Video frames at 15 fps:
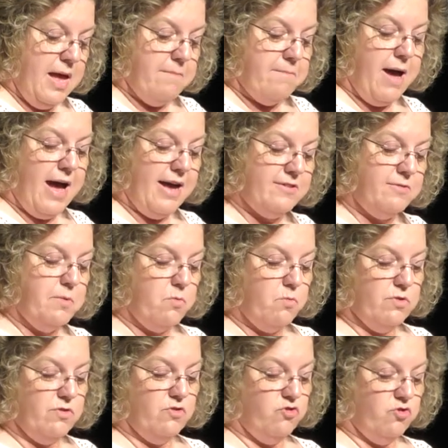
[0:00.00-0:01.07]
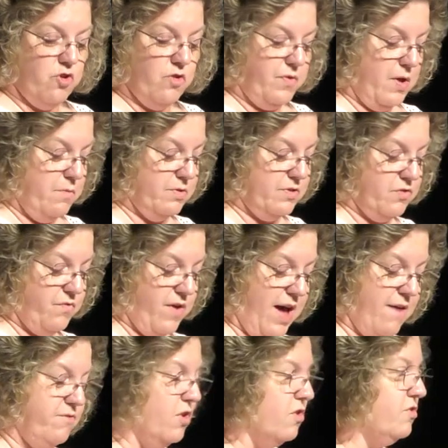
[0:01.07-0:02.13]
My husband wasn't sure if he would
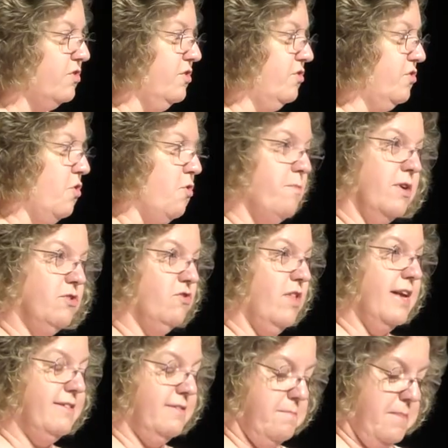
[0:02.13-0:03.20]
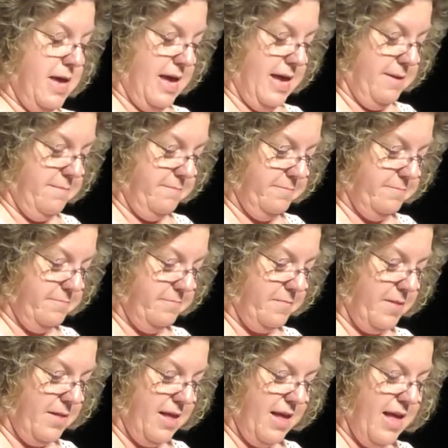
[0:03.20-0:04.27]
survive nursing school, much less me.
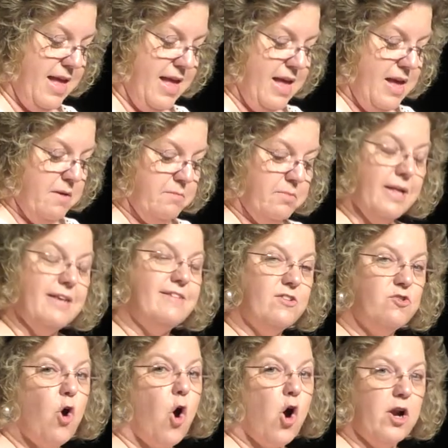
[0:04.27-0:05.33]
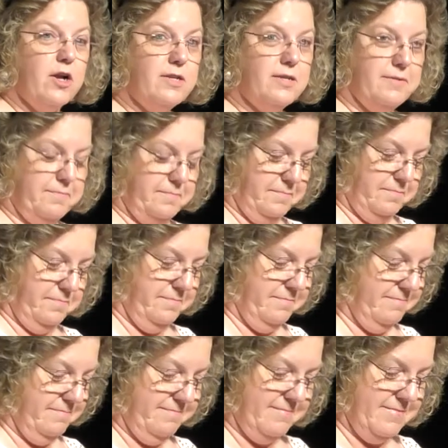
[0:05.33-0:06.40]
Bless his heart.
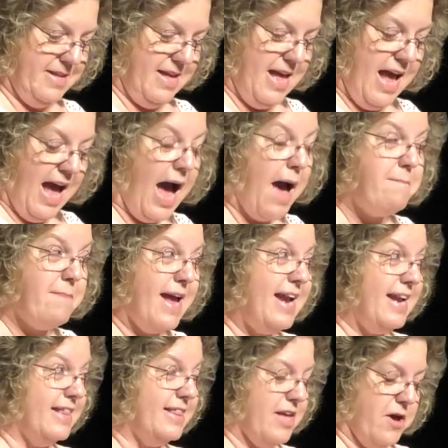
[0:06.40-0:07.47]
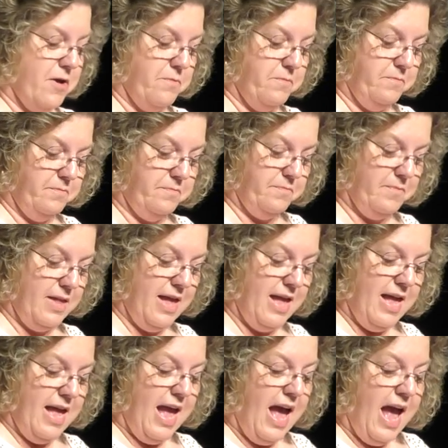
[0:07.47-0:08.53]
I made it though.
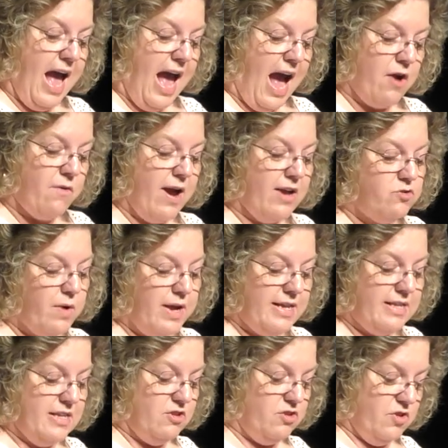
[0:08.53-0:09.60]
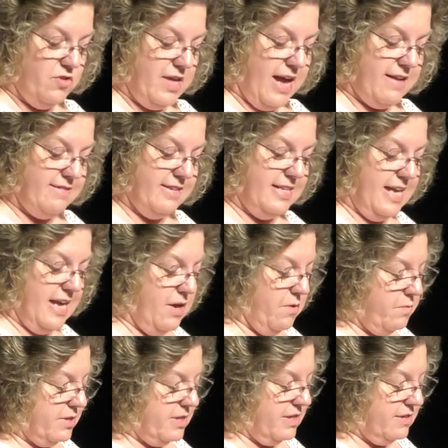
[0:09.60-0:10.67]
I graduated in
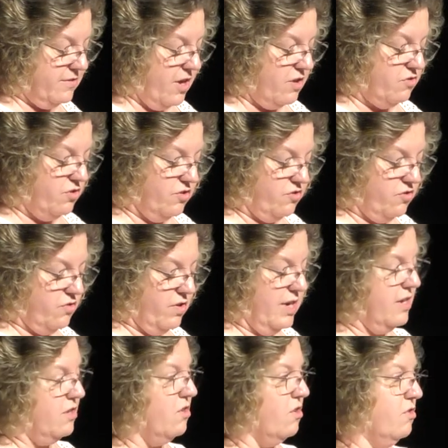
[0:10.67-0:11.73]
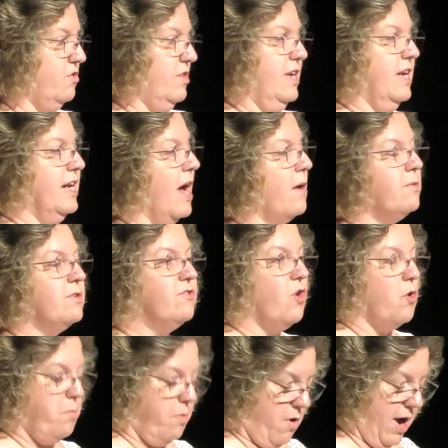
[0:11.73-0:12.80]
2010 with an associate's degree in nursing, and I was
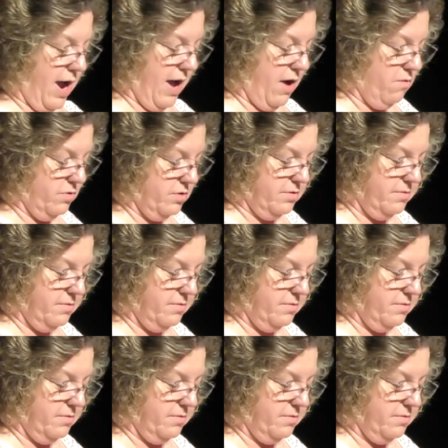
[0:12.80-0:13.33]
so proud.